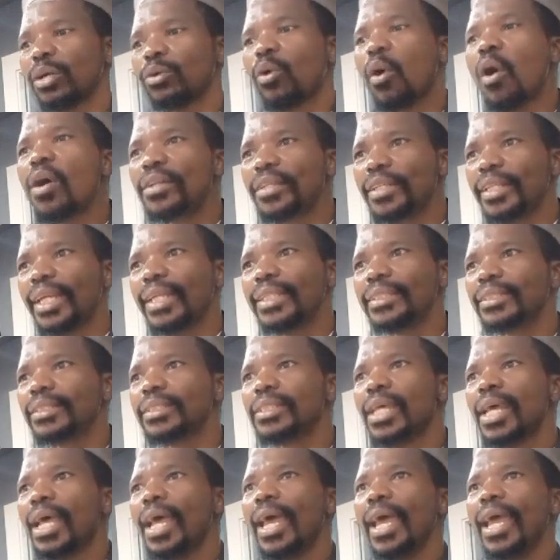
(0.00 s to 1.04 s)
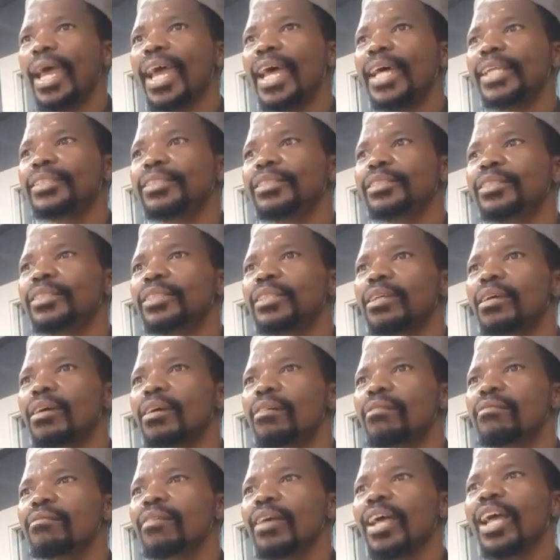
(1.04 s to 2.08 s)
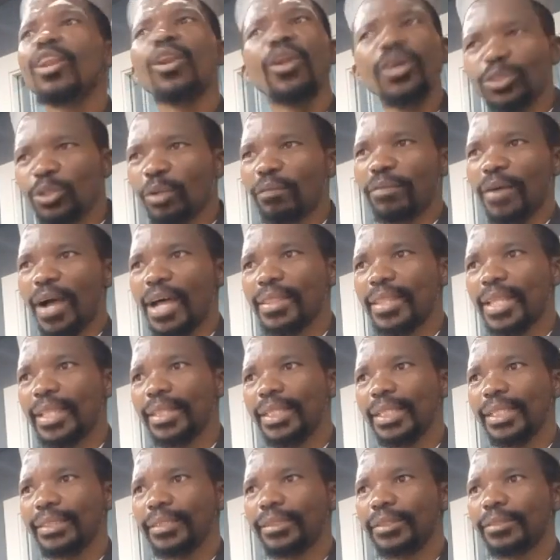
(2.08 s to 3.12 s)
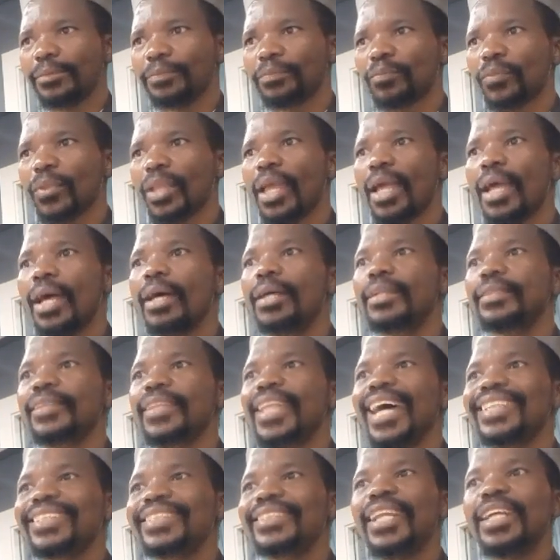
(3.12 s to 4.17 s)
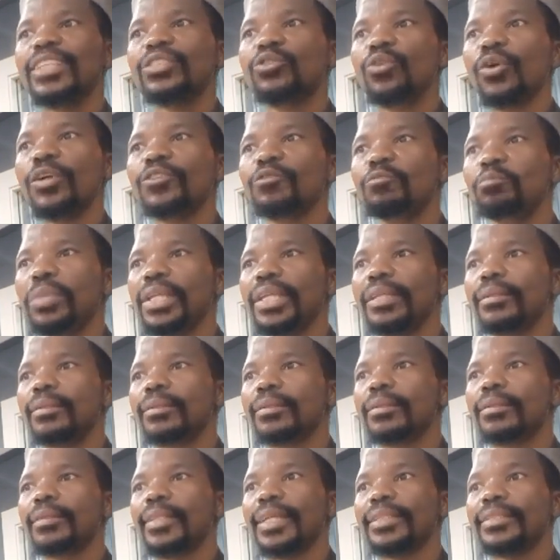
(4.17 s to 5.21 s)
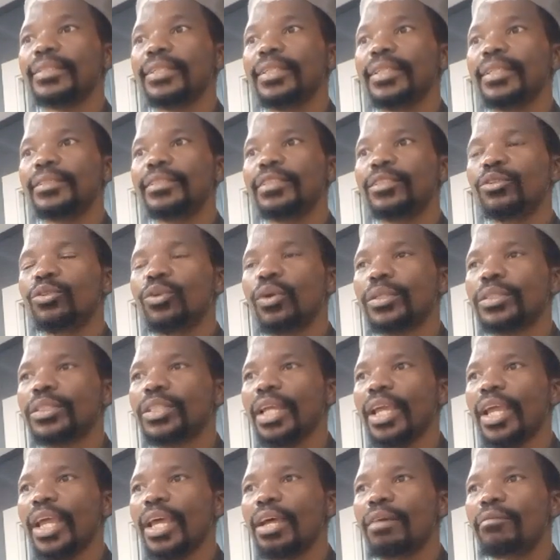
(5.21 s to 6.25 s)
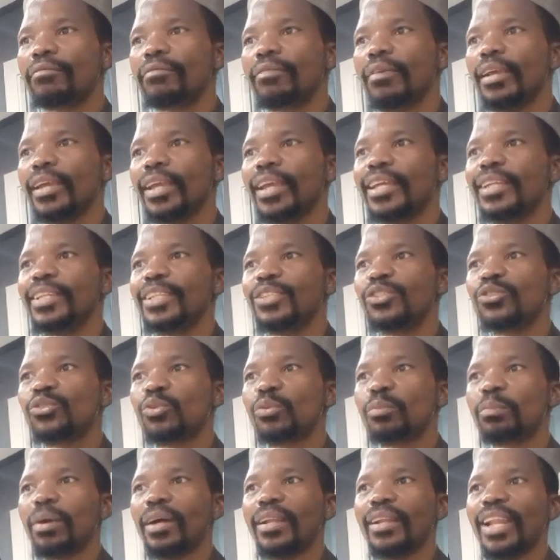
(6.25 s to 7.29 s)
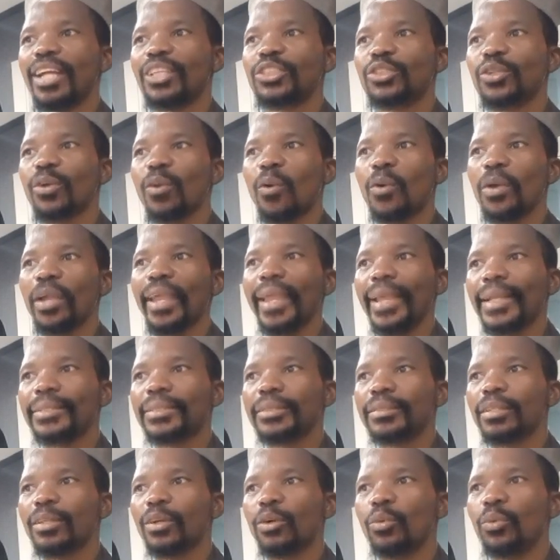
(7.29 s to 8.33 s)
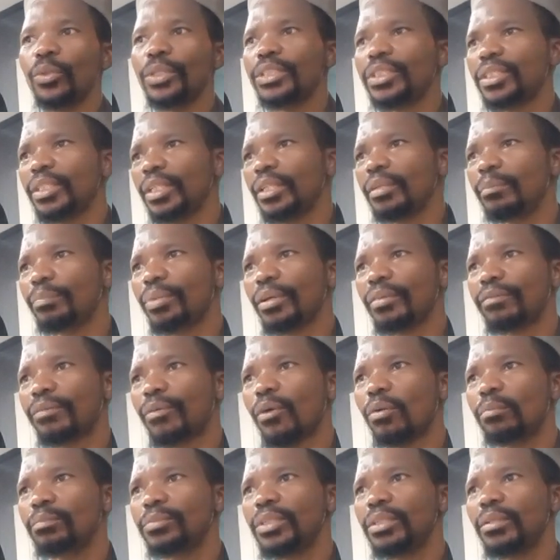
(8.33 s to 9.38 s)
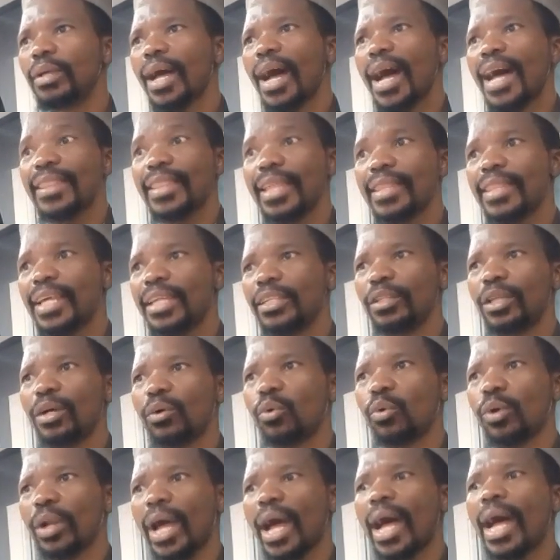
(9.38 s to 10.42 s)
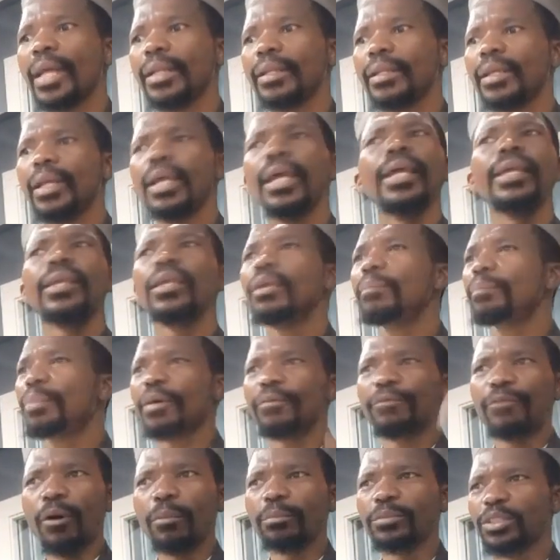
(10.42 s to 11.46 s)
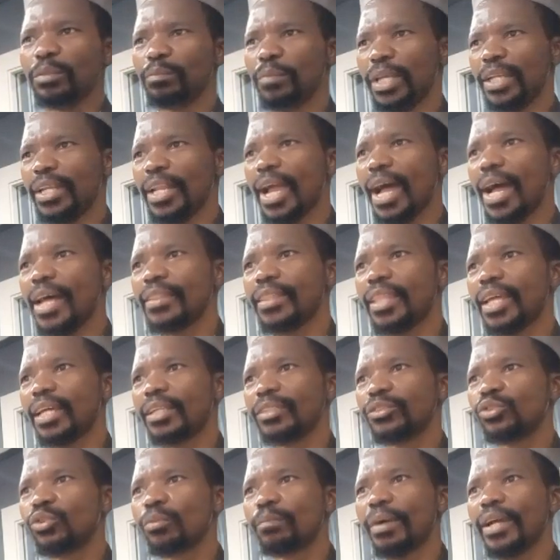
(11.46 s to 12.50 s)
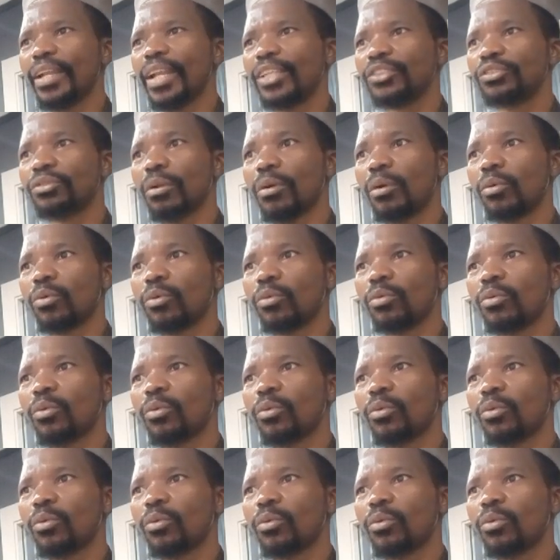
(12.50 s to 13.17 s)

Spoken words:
contents, and a lot of other things. That does not mean that he did not have any supernatural acts which he performed other than the Quran. He performed many other supernatural